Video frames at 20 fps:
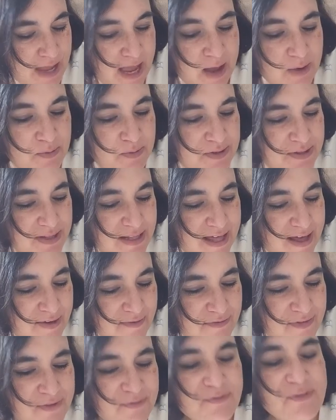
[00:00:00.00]
I would
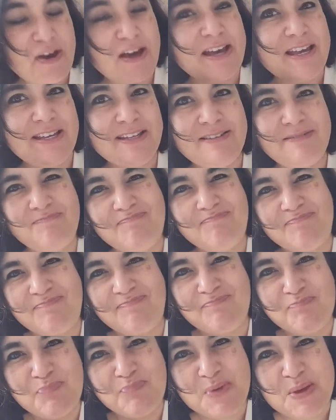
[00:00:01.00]
love if I could
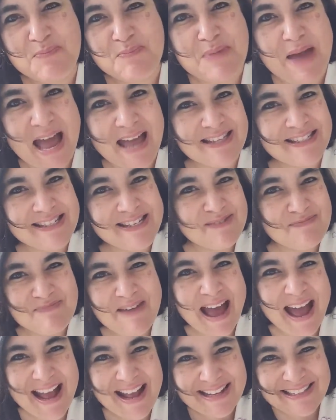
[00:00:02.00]
be matchy
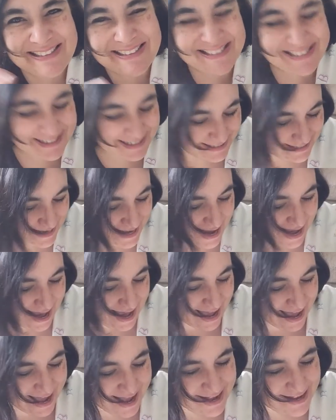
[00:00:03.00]
match
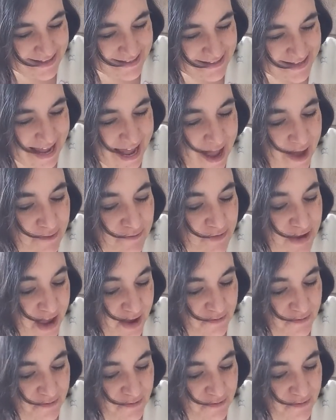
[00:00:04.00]
and have